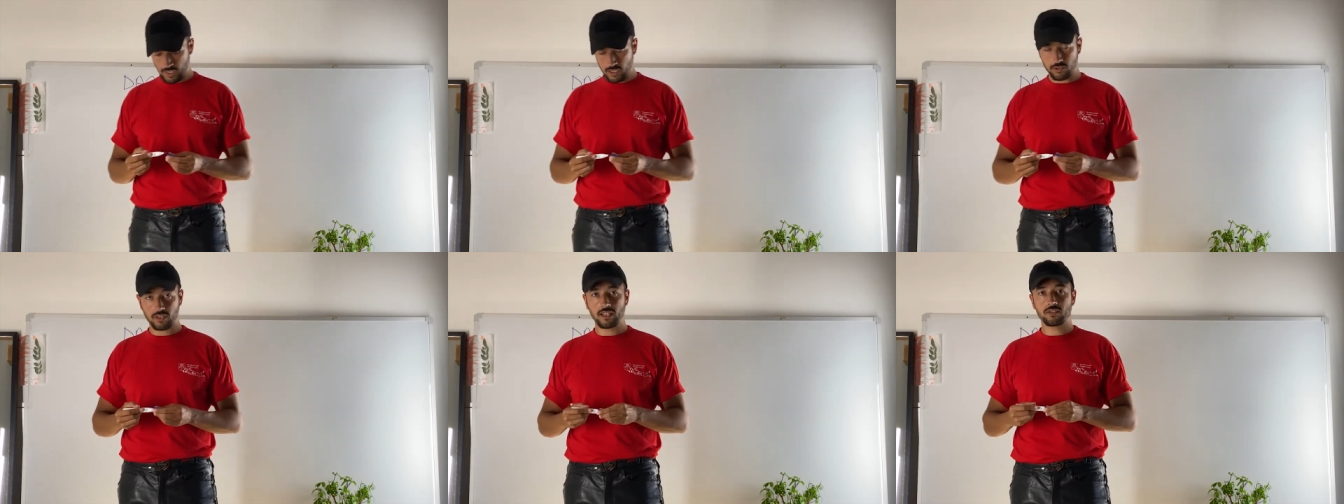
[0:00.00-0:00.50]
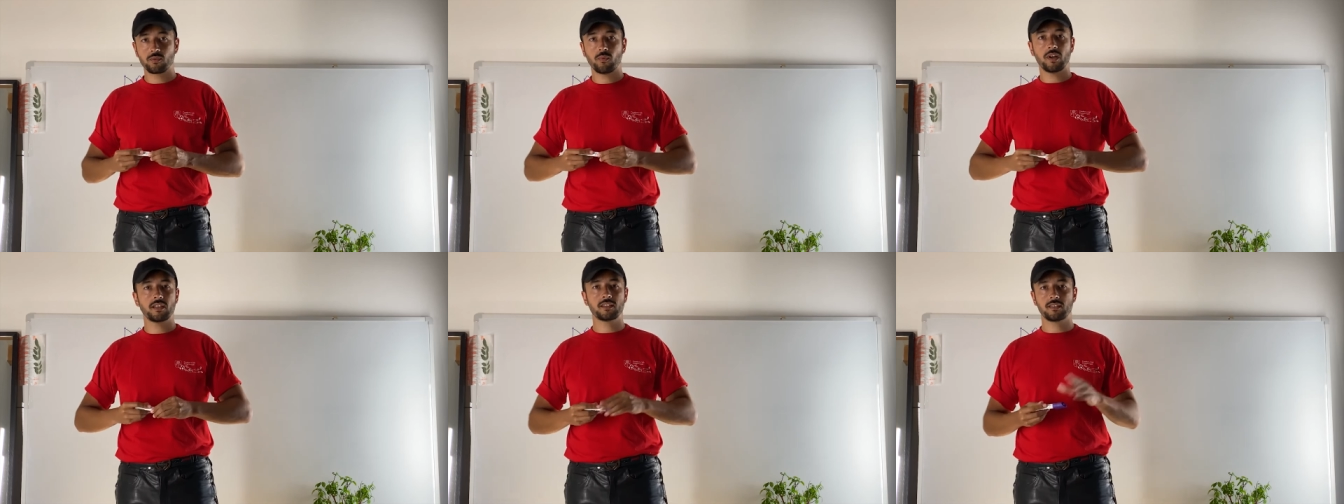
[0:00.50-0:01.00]
So that's
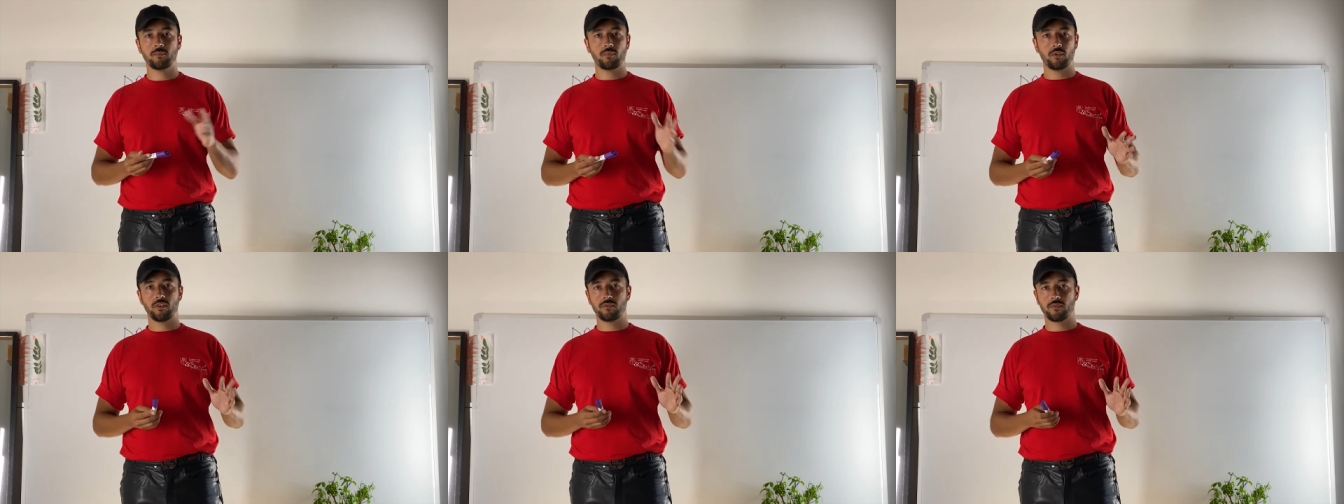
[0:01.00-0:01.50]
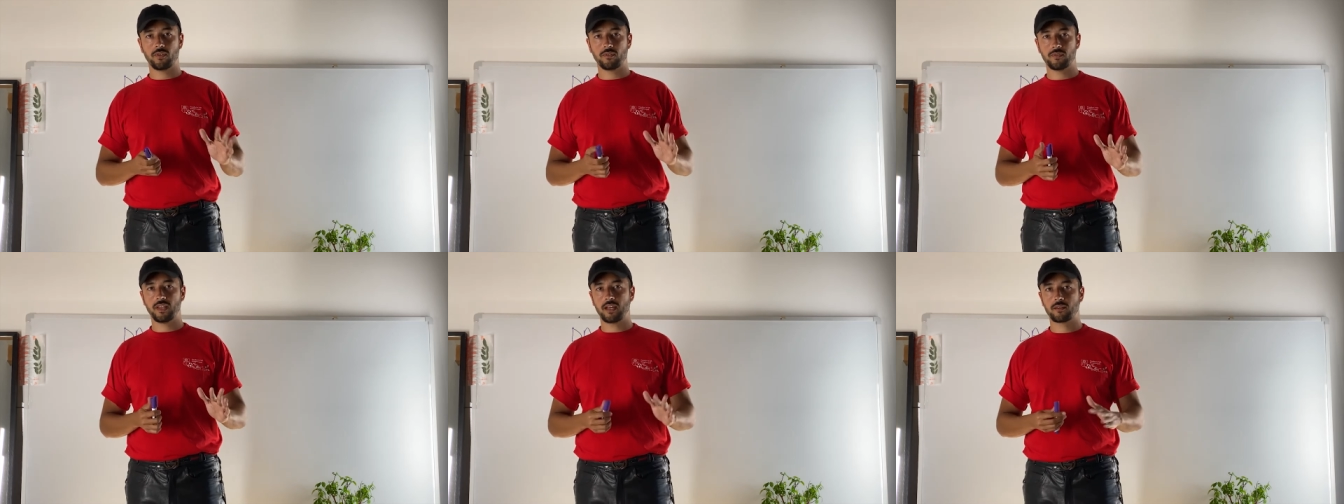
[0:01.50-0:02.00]
one example of,
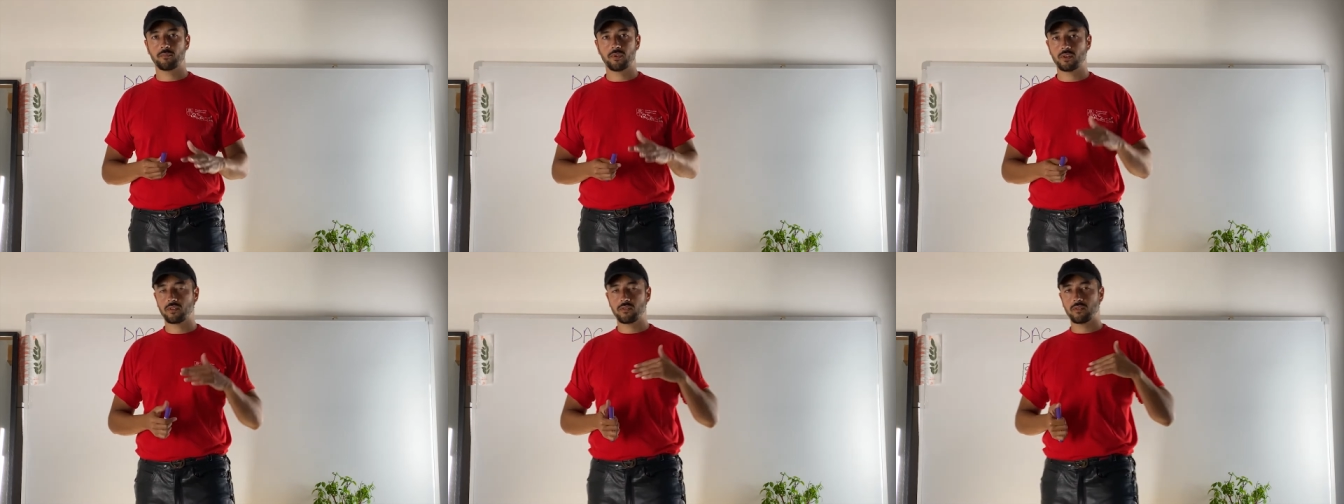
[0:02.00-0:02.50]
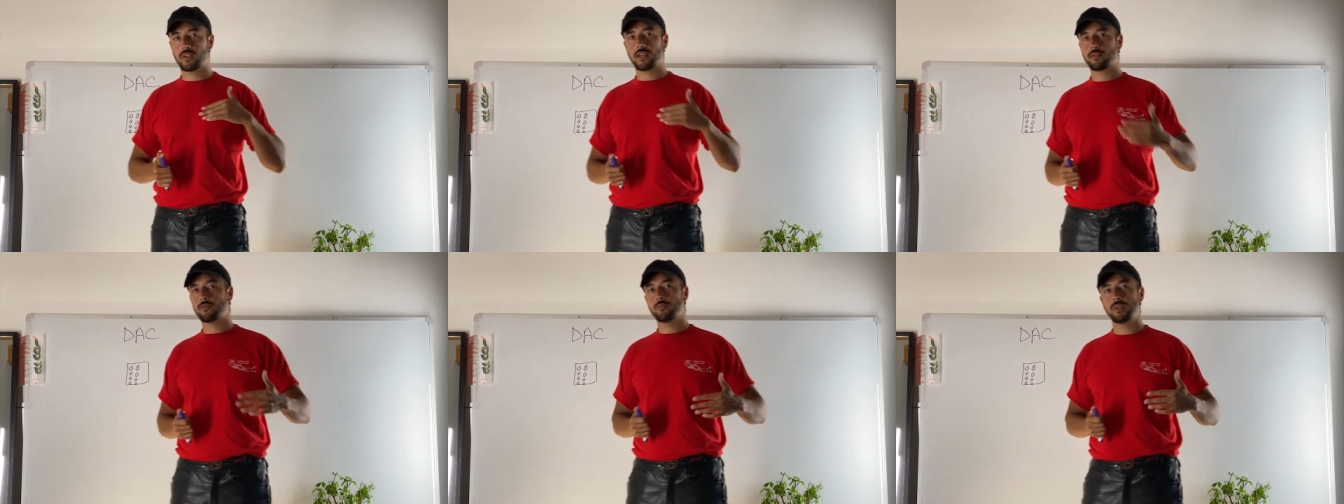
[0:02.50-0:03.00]
of that, but there
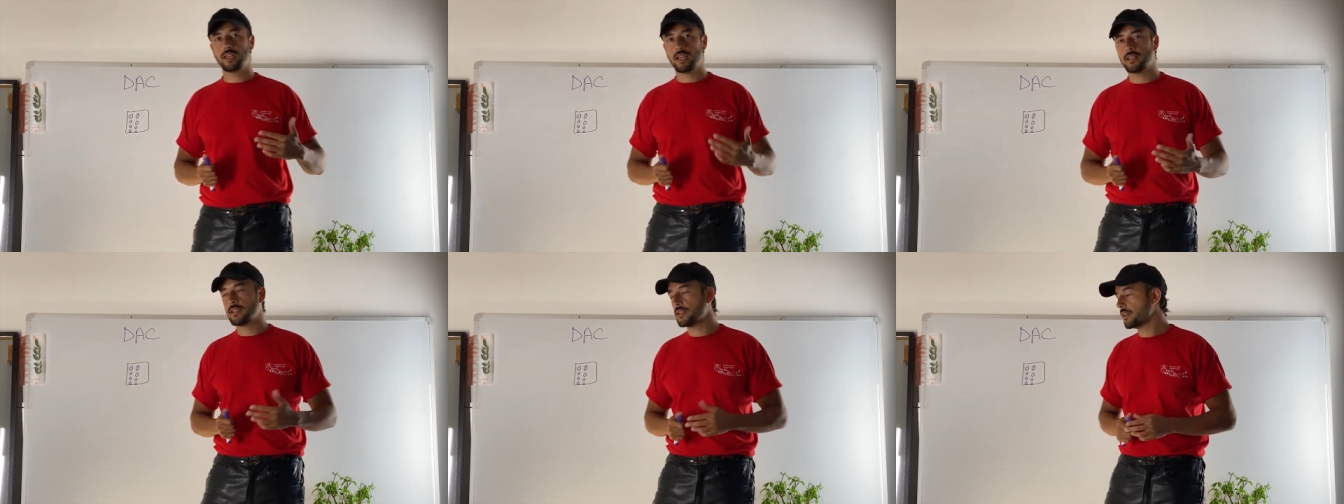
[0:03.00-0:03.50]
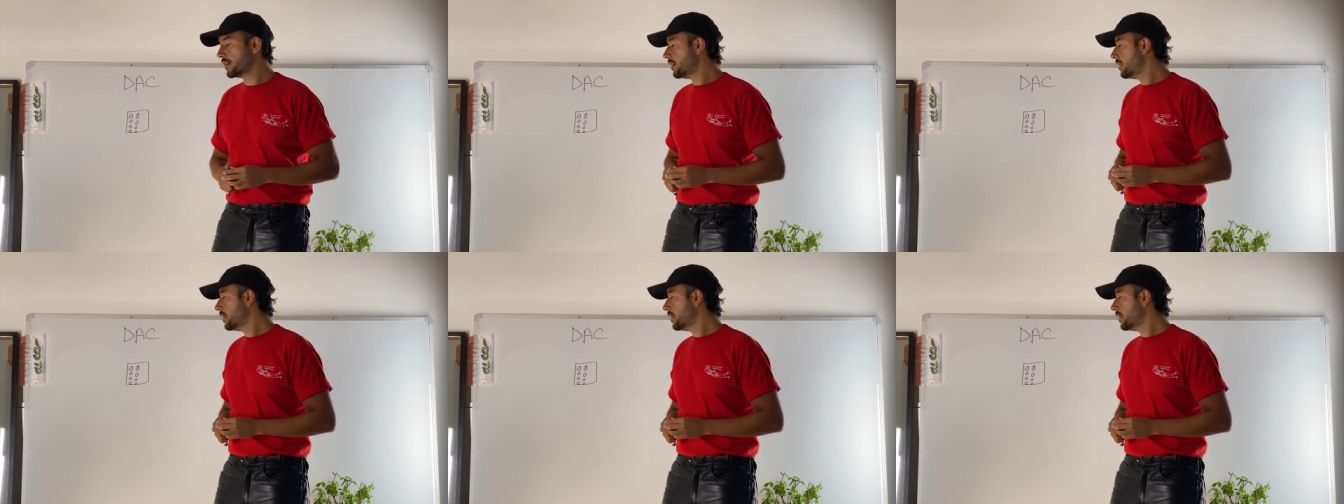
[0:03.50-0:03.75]
could be any,